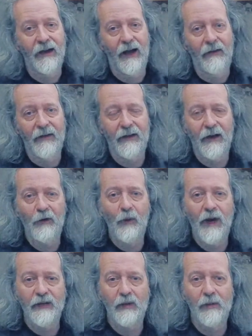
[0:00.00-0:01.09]
and the kind of
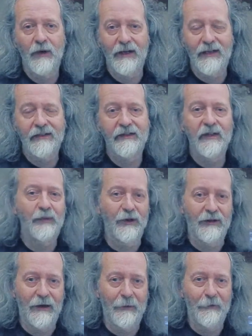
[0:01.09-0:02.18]
ways we might interpret
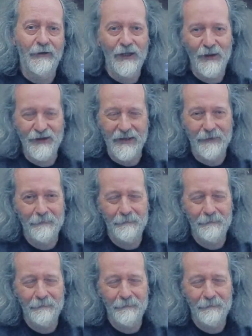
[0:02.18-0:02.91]
that and use it.